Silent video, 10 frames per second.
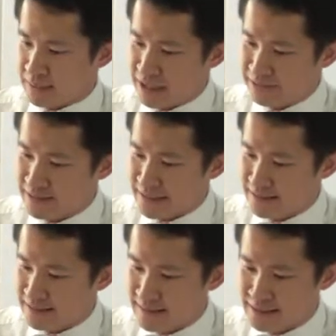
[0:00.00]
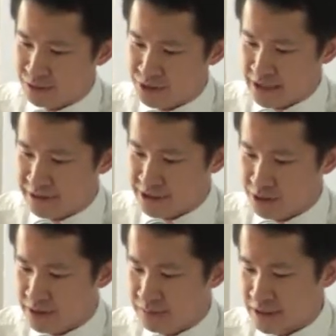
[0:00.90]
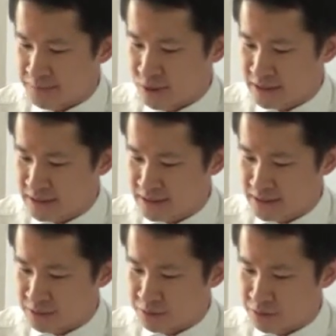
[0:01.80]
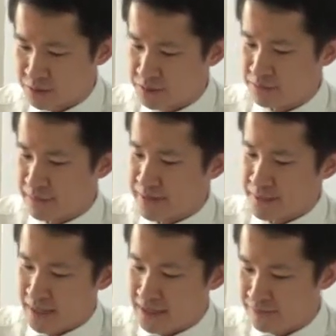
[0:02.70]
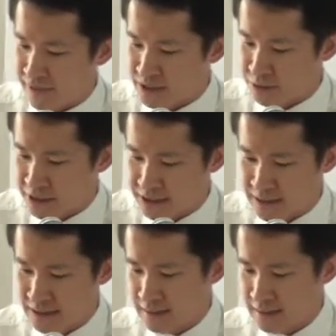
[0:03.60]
The private sector tends to generate short-term responses to rapid market fluctuation